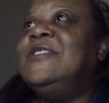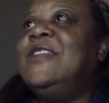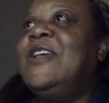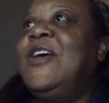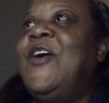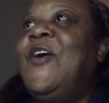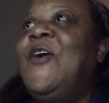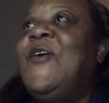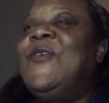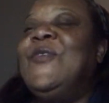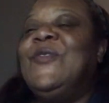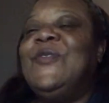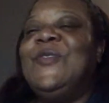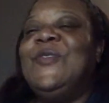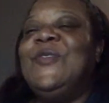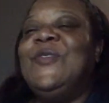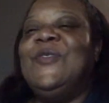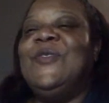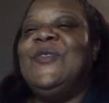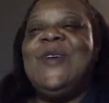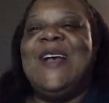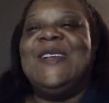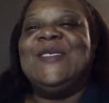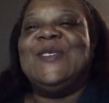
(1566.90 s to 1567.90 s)
Oh,
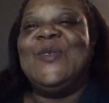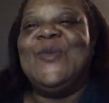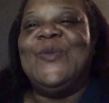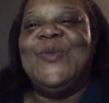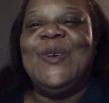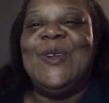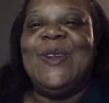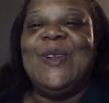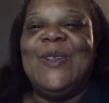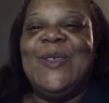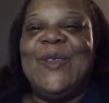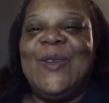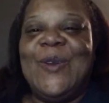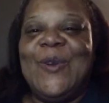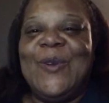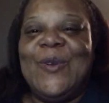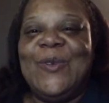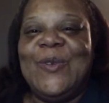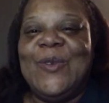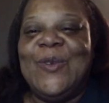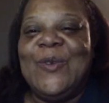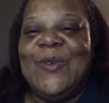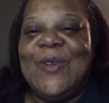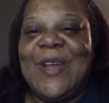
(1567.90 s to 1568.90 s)
you guys don't want to
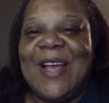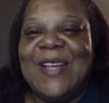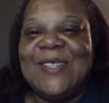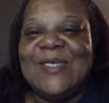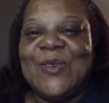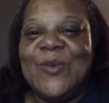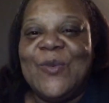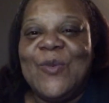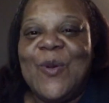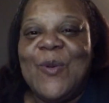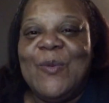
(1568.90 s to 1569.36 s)
learn. You guys don't